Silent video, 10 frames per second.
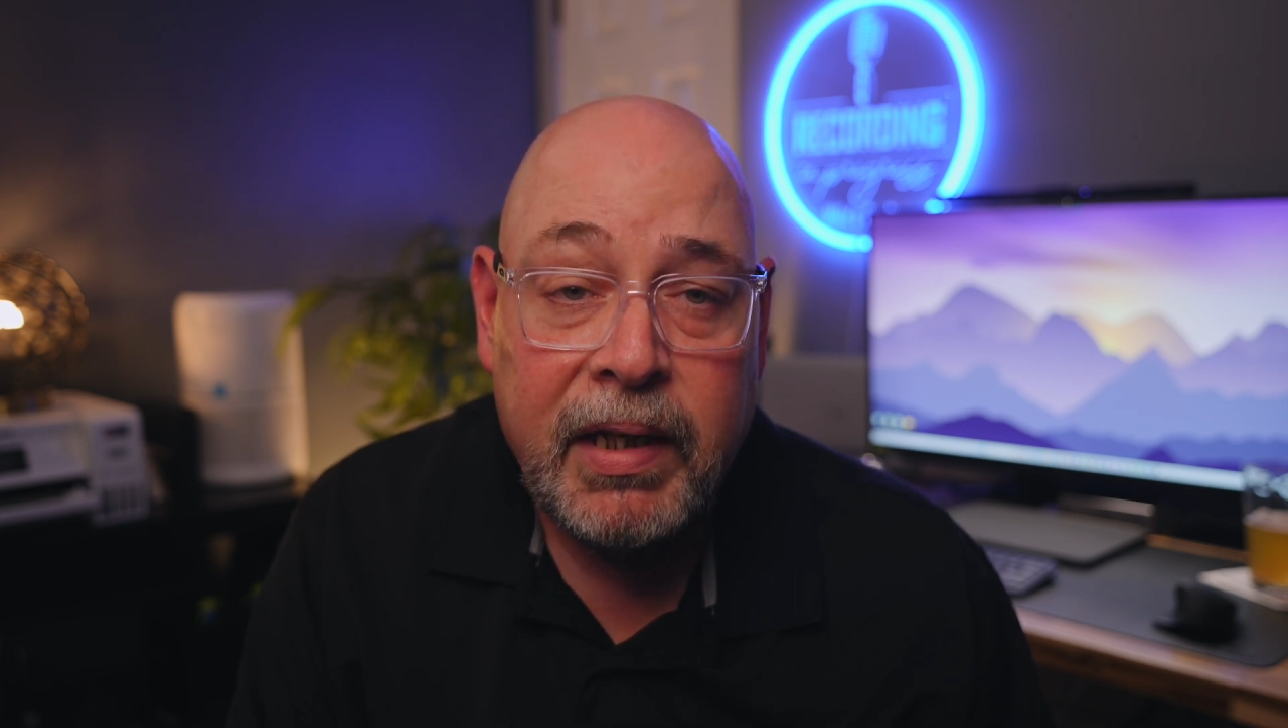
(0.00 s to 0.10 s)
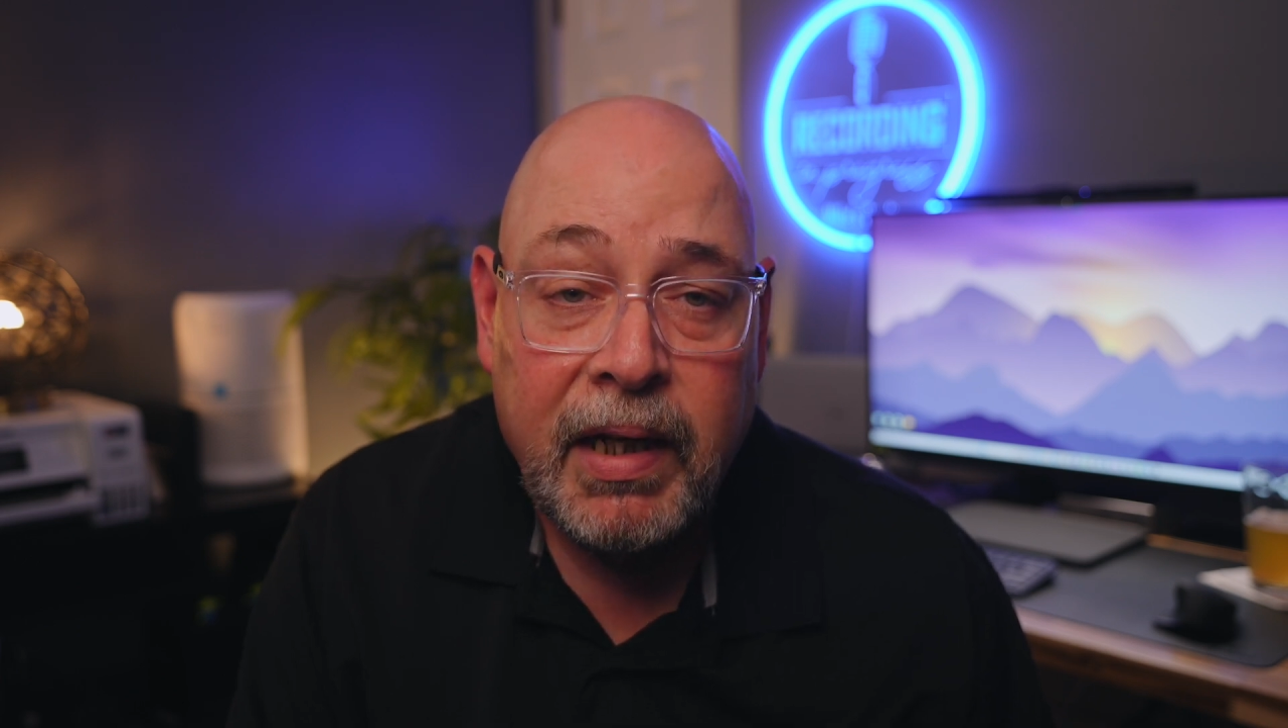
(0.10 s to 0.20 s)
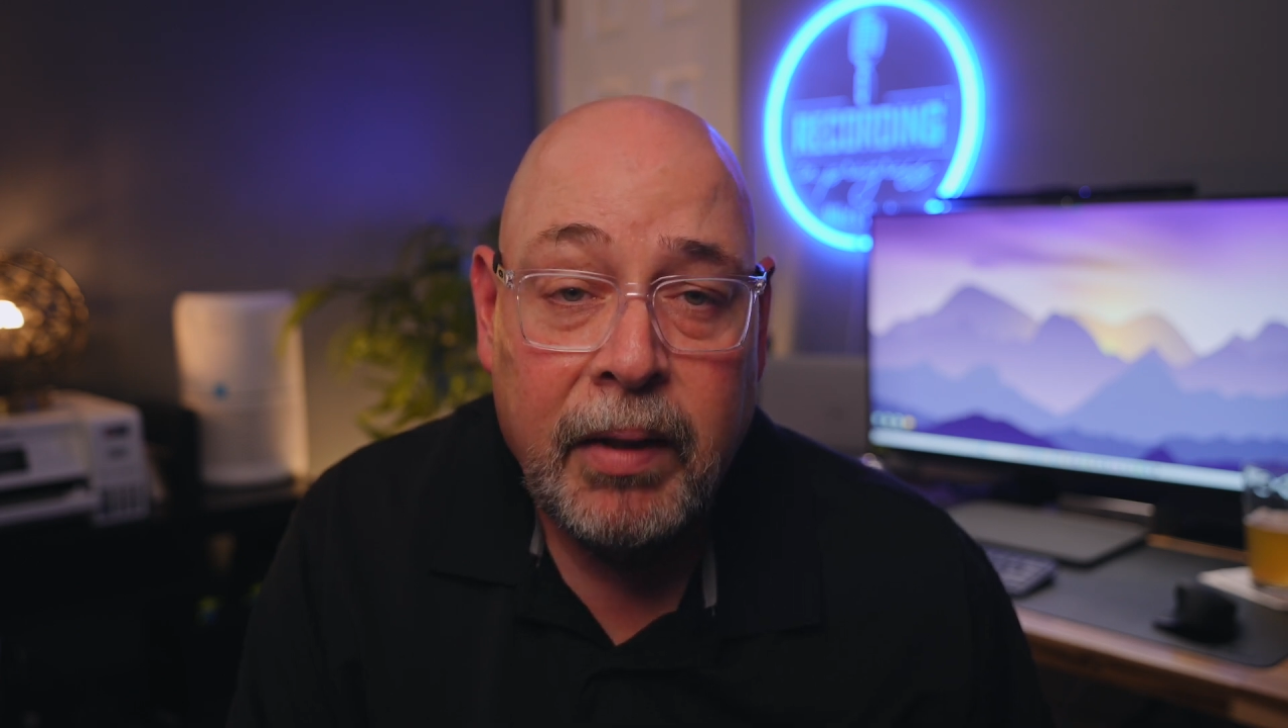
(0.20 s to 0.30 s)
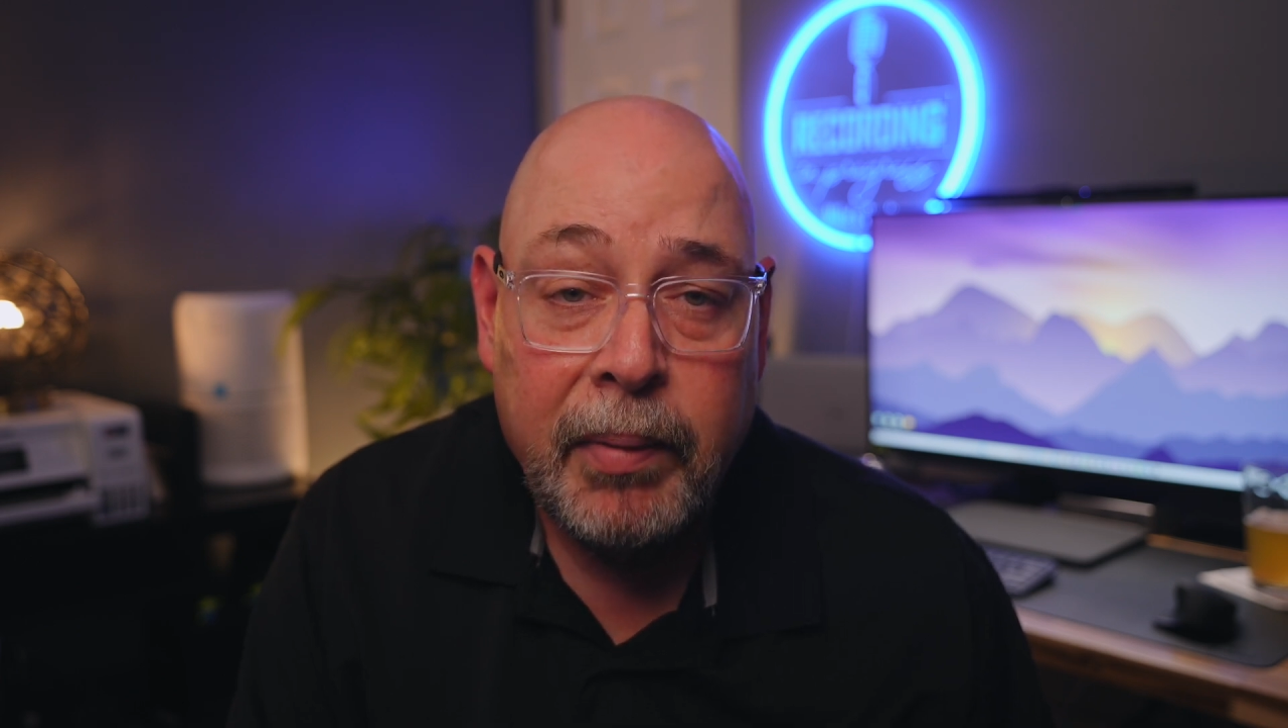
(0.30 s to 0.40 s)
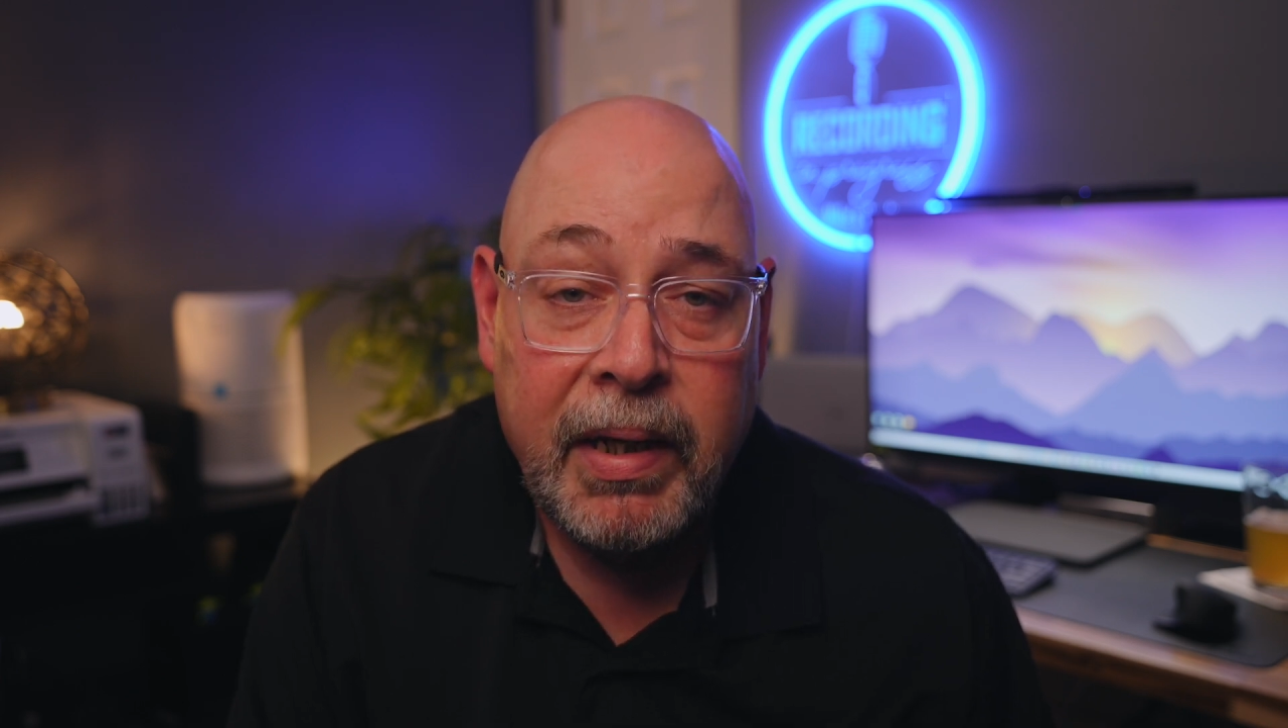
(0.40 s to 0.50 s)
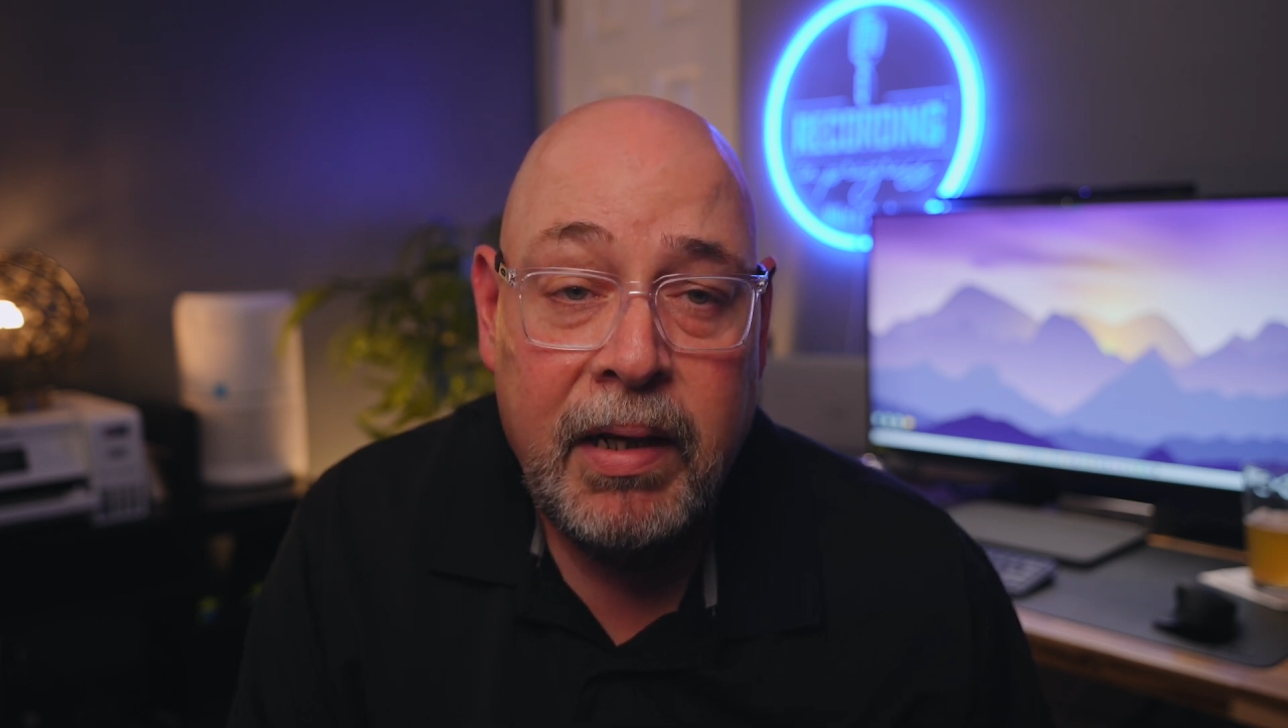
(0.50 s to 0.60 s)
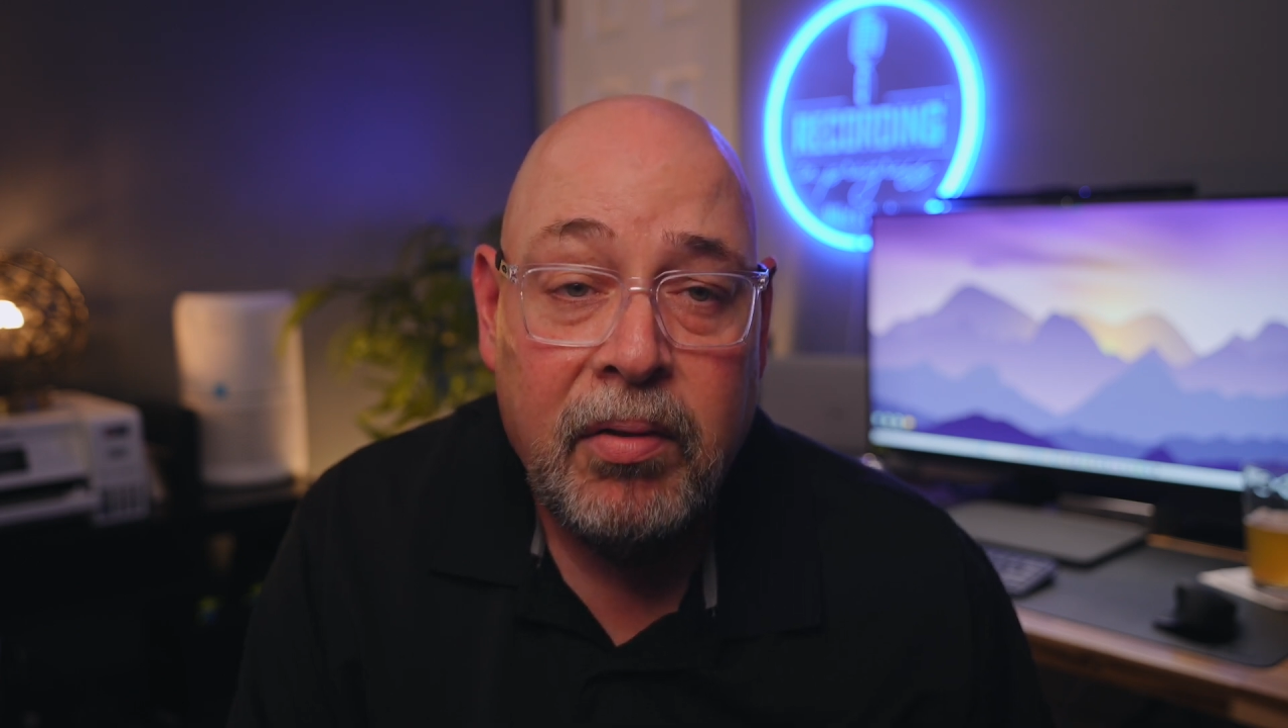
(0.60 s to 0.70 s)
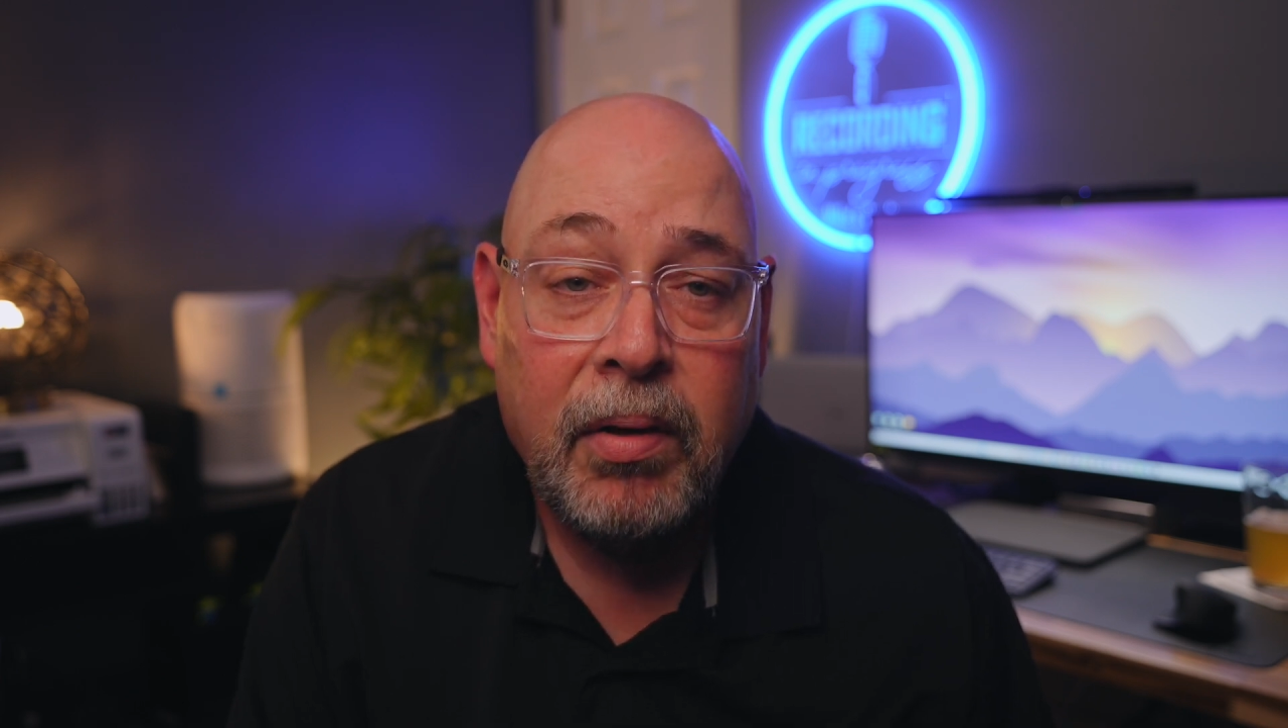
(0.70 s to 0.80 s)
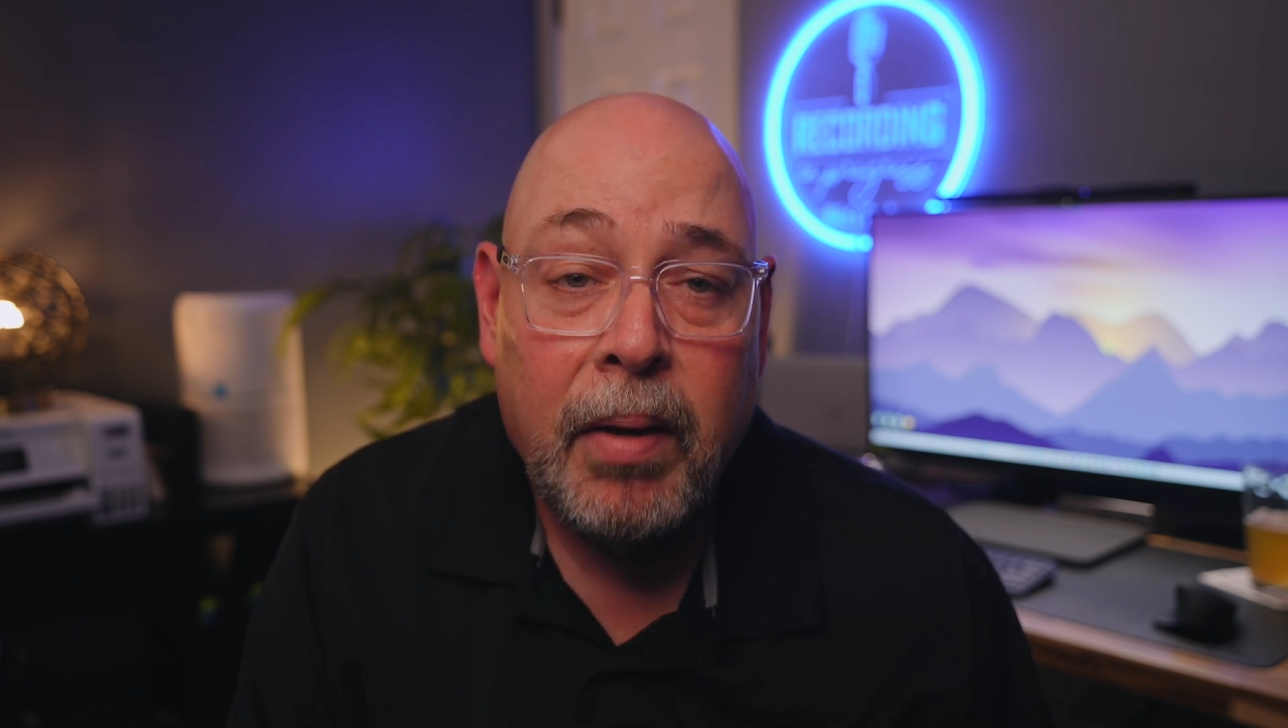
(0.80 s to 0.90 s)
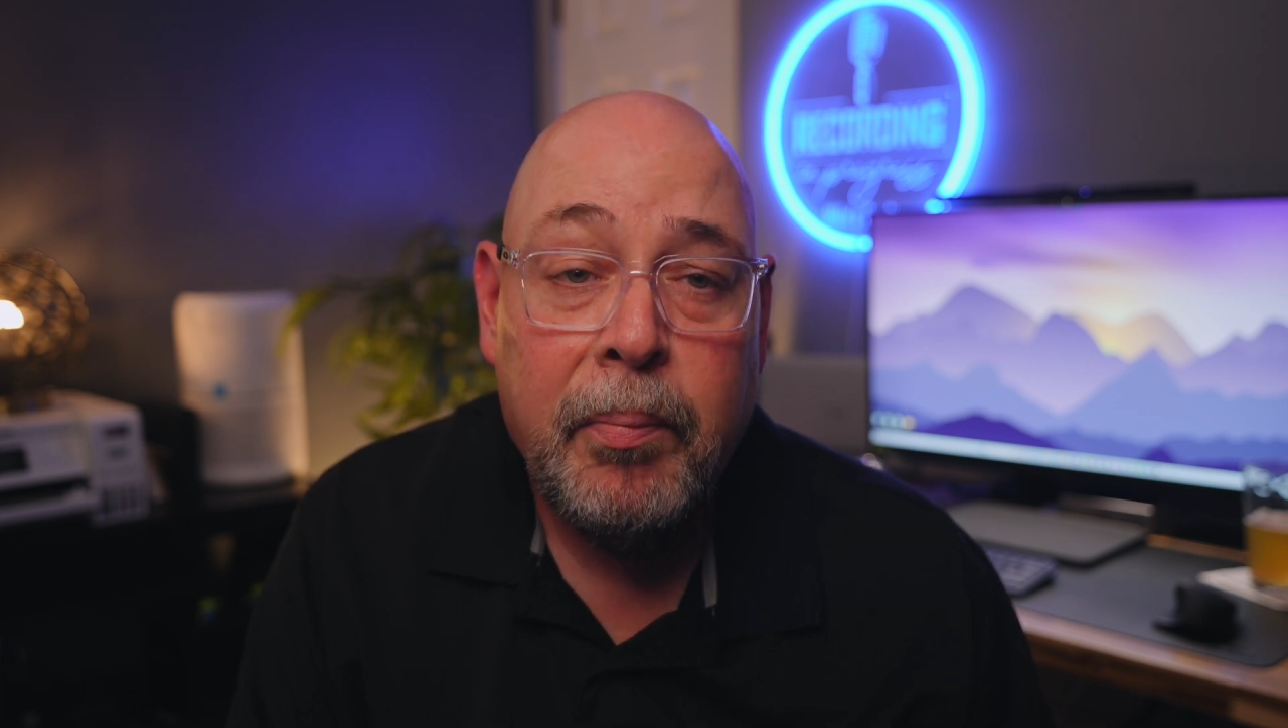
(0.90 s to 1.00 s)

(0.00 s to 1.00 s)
Gigabit Ethernet